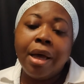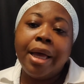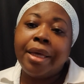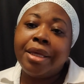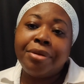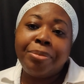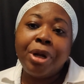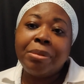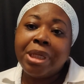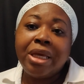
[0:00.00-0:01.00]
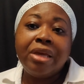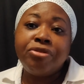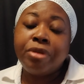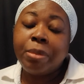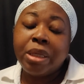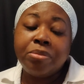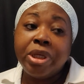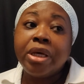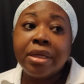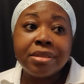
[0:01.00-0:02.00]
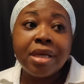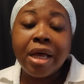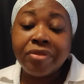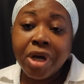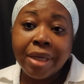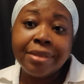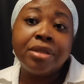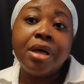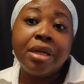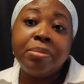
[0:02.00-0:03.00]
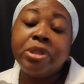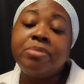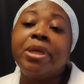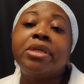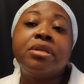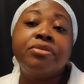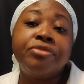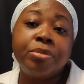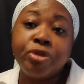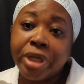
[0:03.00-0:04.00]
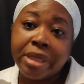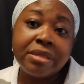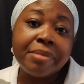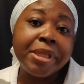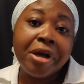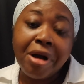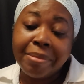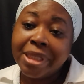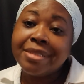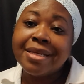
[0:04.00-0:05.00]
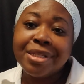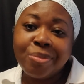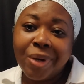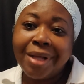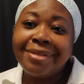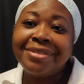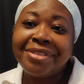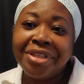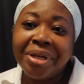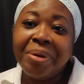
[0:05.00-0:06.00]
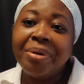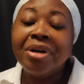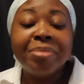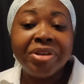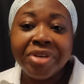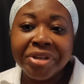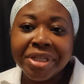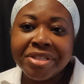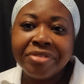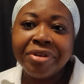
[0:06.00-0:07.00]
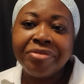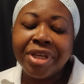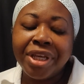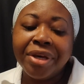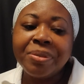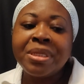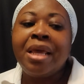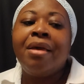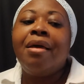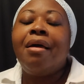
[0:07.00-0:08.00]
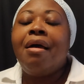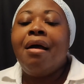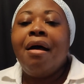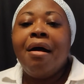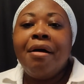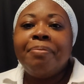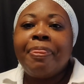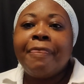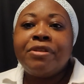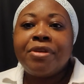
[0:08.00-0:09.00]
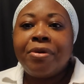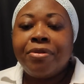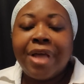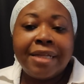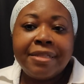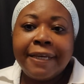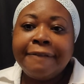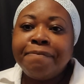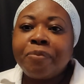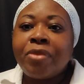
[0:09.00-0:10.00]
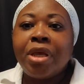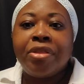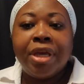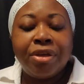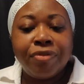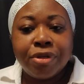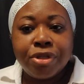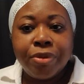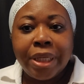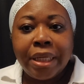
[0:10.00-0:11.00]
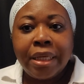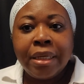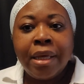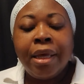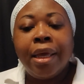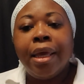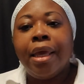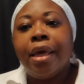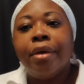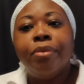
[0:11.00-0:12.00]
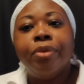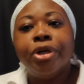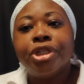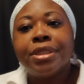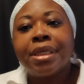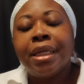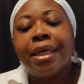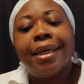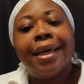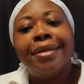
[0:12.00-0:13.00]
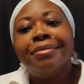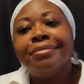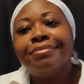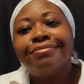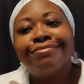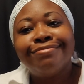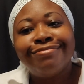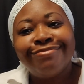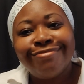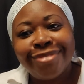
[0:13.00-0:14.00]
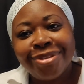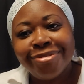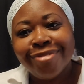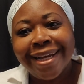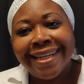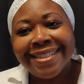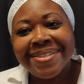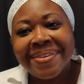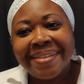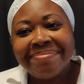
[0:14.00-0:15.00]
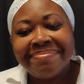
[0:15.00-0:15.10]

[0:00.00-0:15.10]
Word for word: I can probably gain from it because I've gotten a lot of perspective from reading some of the comments as well, you know, on my various different videos. Um, so that's it. Thank you for joining, and we're just gonna get right into it.